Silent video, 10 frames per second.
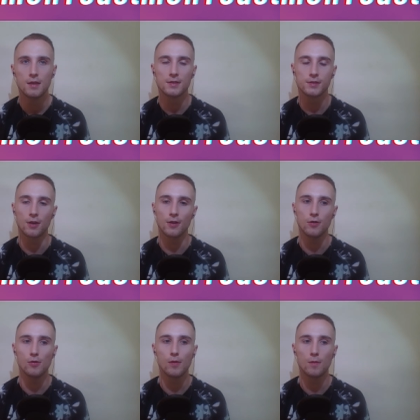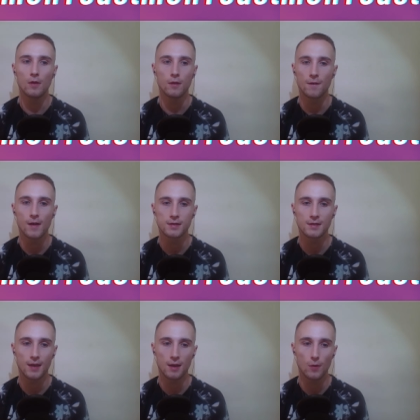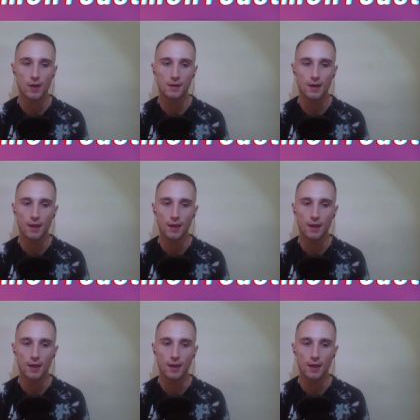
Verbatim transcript: So on the first day I went